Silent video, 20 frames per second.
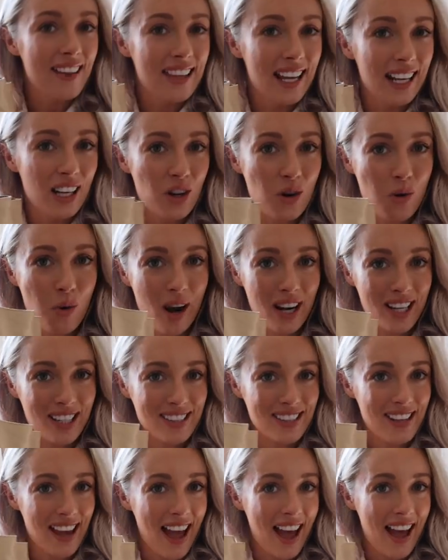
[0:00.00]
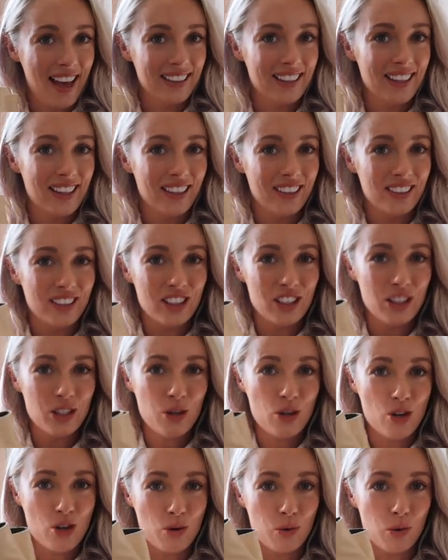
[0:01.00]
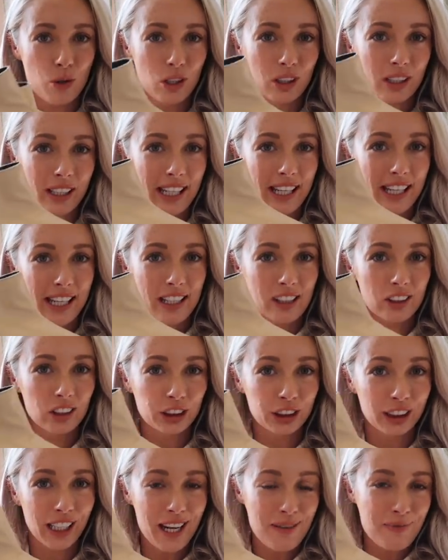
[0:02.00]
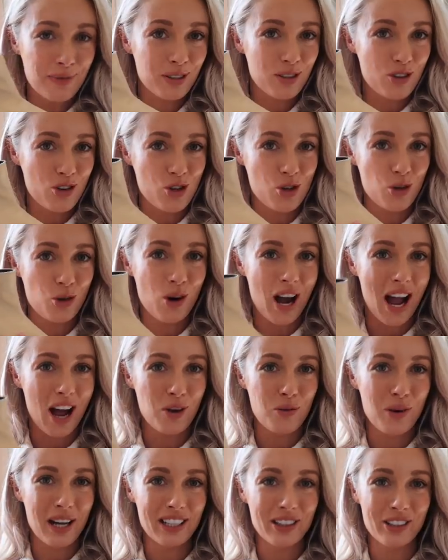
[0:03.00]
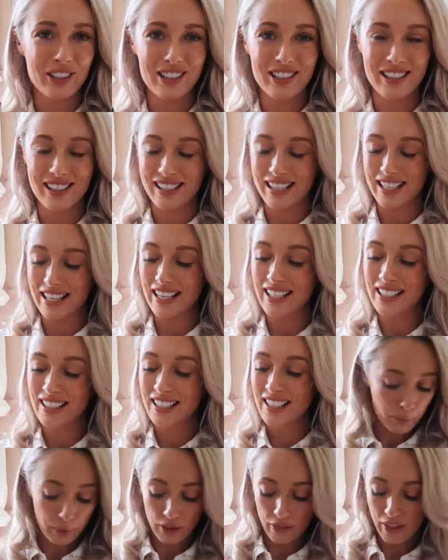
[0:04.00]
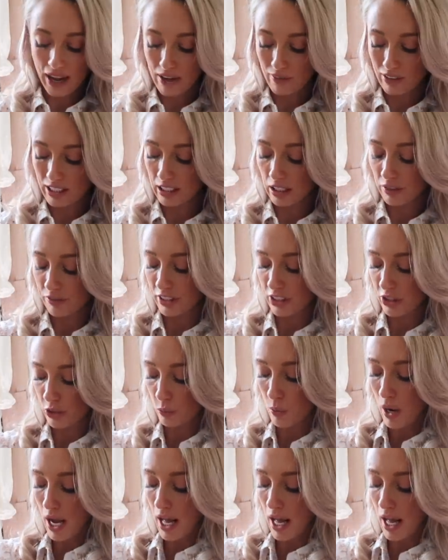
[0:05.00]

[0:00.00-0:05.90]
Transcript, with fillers: and then quite an unusual little heel shape, not sure how well you can see it, but they're really lovely as